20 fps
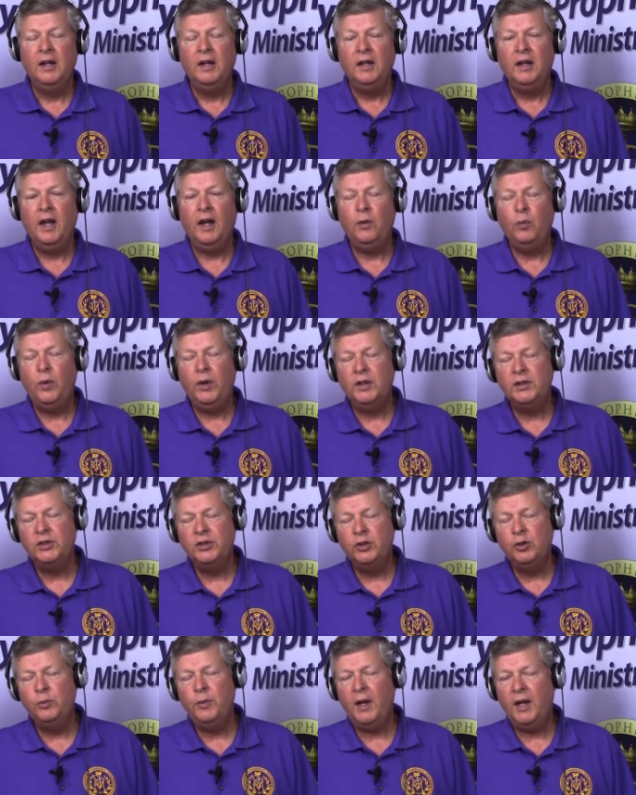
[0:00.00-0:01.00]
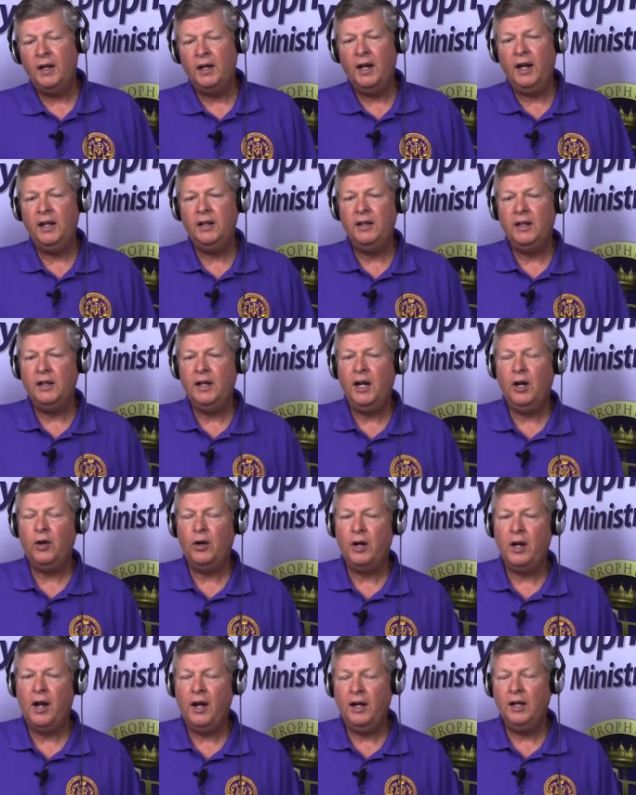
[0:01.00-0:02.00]
Can we assume, L.A., that
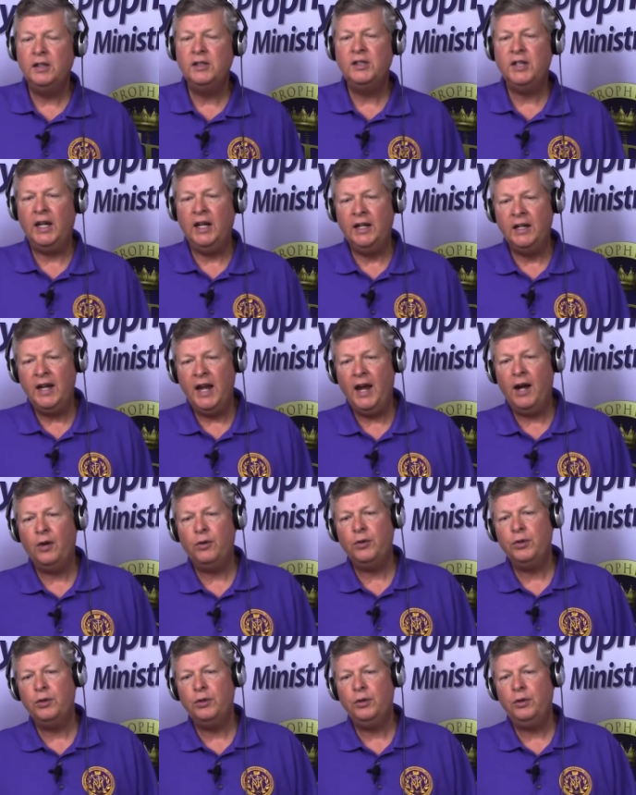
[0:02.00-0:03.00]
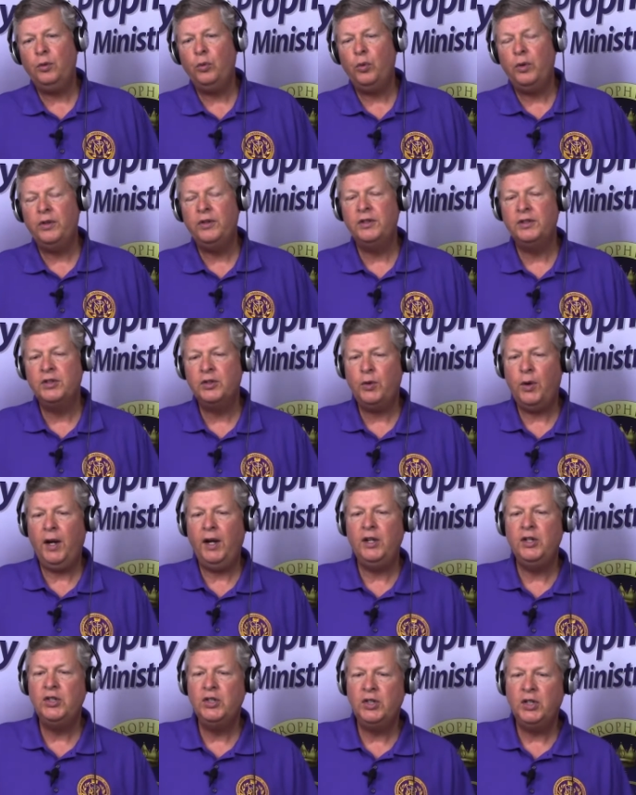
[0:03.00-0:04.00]
Carolina's encounter with this
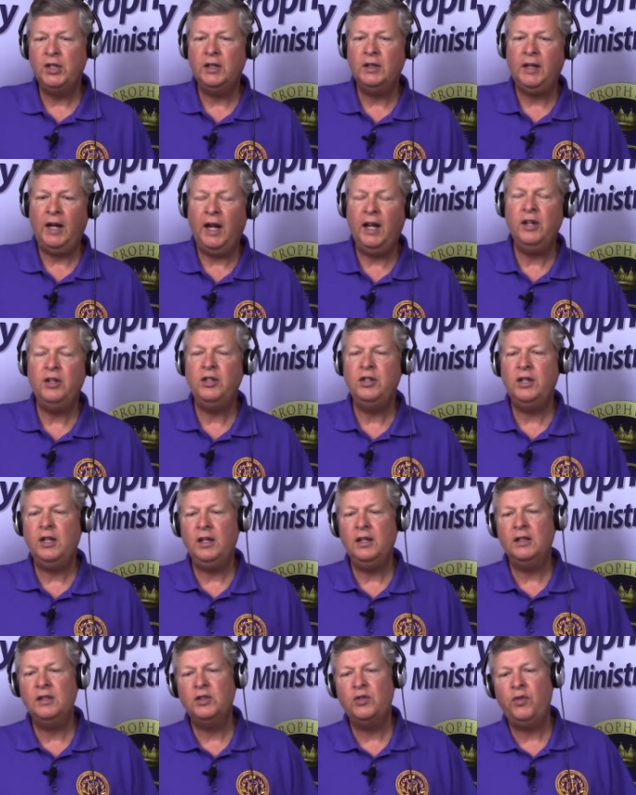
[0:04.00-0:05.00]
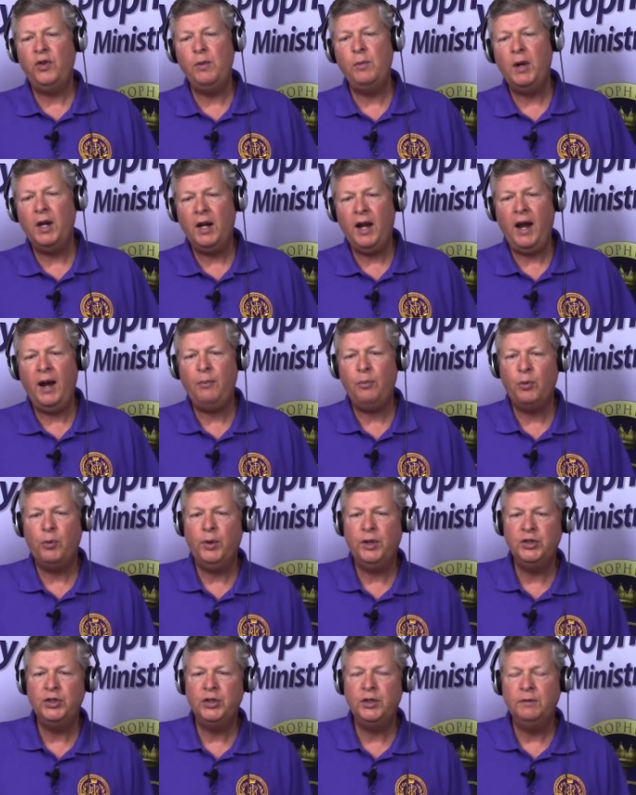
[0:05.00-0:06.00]
strange entity, this female
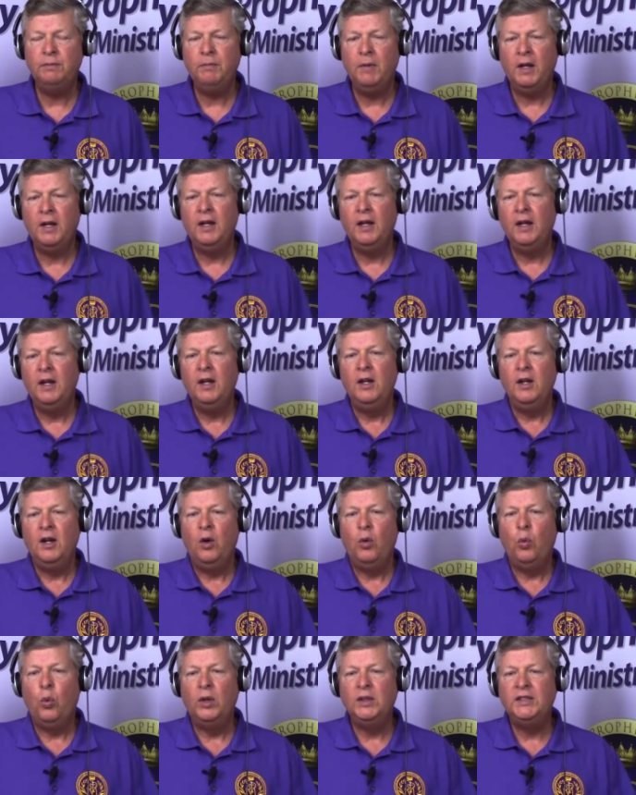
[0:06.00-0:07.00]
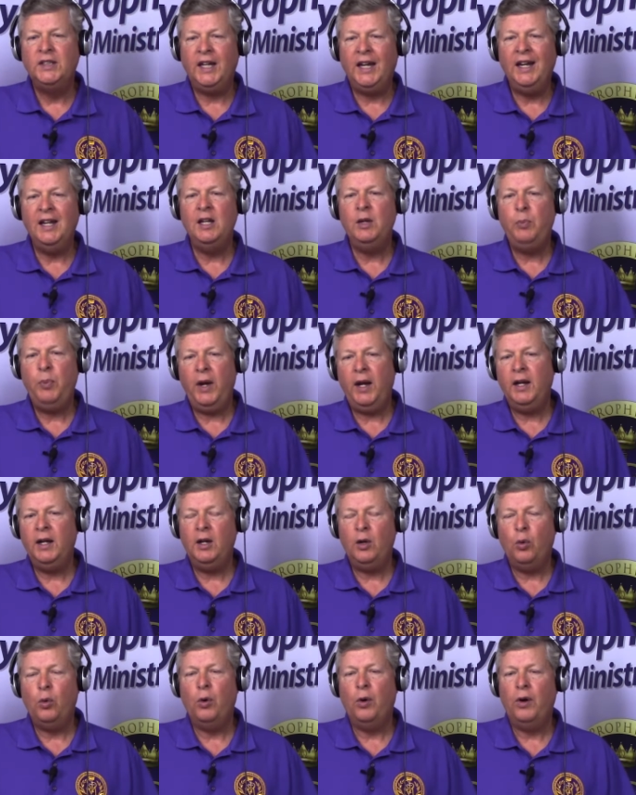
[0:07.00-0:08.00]
apparition, was
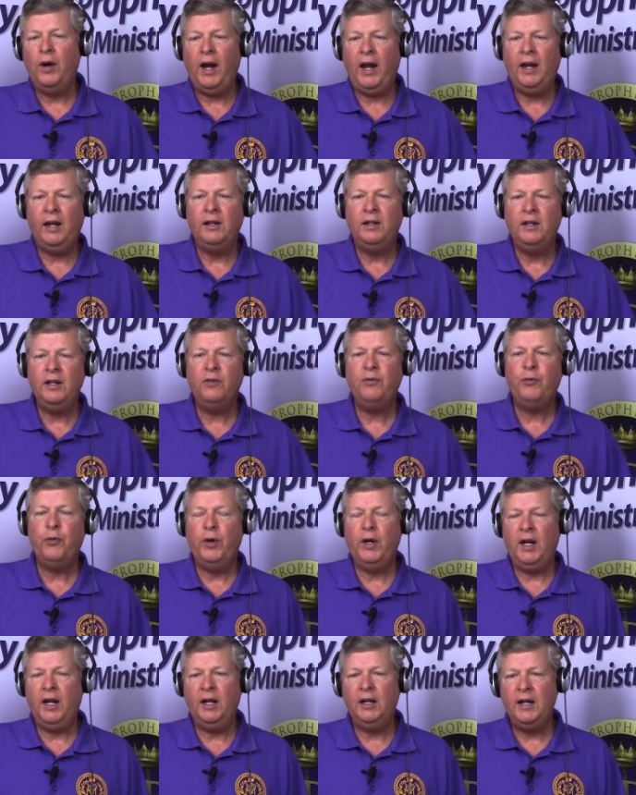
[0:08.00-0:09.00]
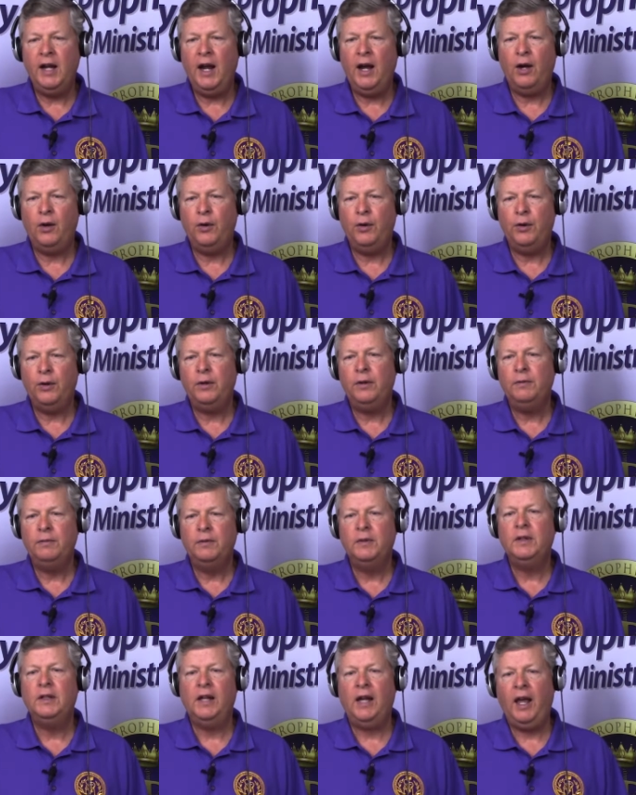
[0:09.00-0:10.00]
independent or a different encounter
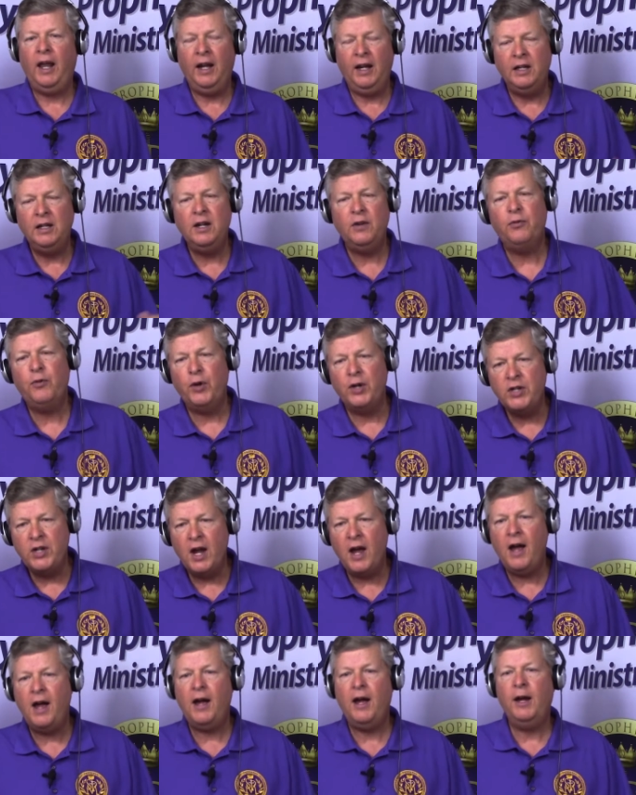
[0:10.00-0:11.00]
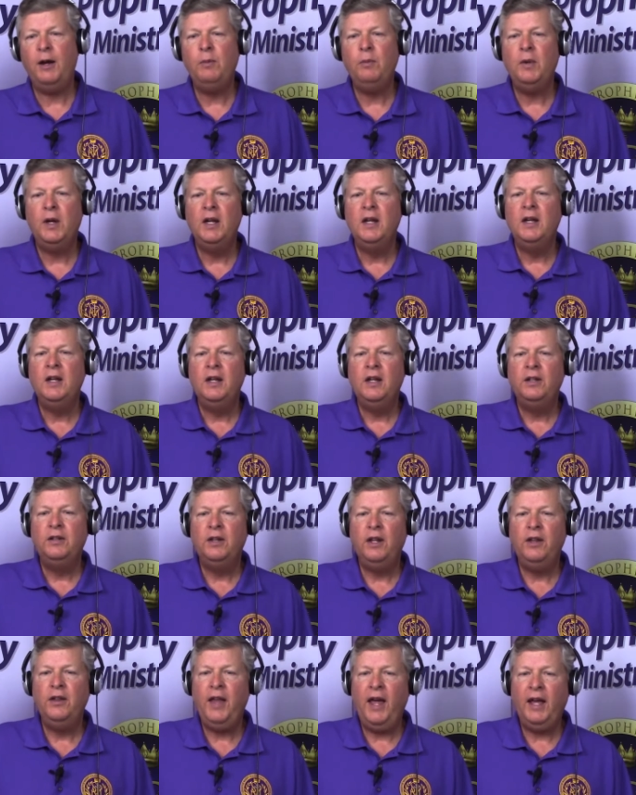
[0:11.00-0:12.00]
at a different time
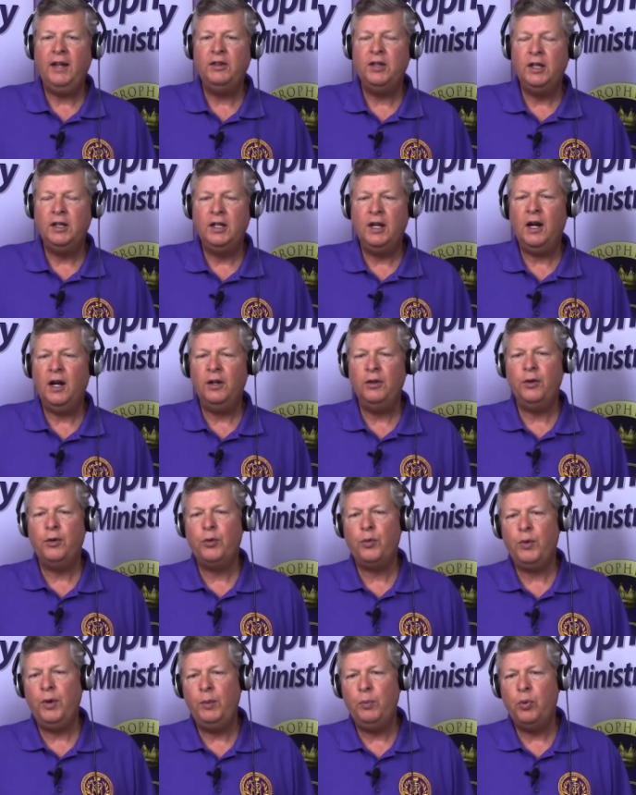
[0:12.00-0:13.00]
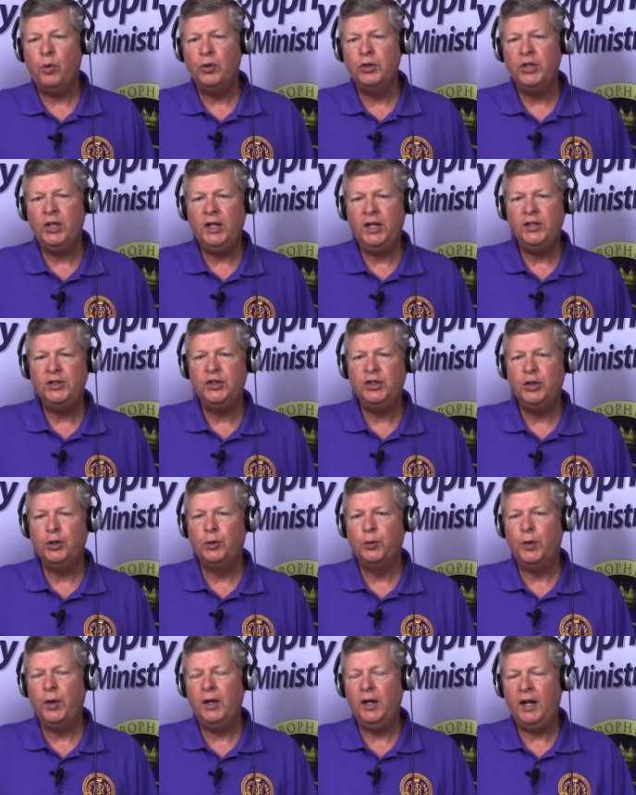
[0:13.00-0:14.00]
than that the other three Portuguese
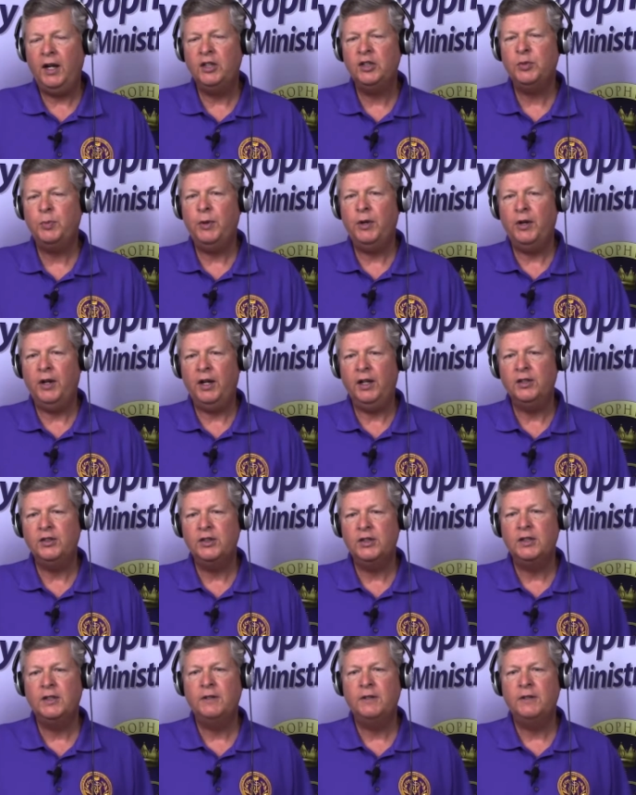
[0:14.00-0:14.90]
children experienced?